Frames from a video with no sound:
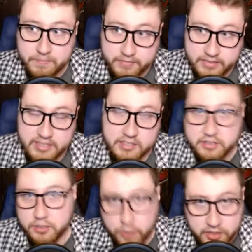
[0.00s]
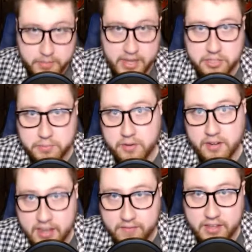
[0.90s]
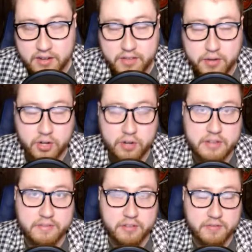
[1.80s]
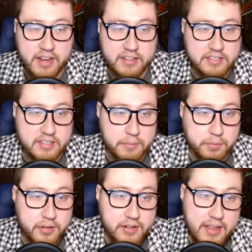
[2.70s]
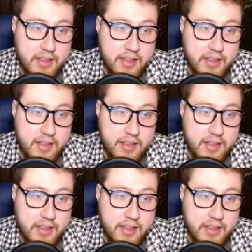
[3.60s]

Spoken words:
This is the worst matchup you can have in the NFL currently for a fantasy standpoint.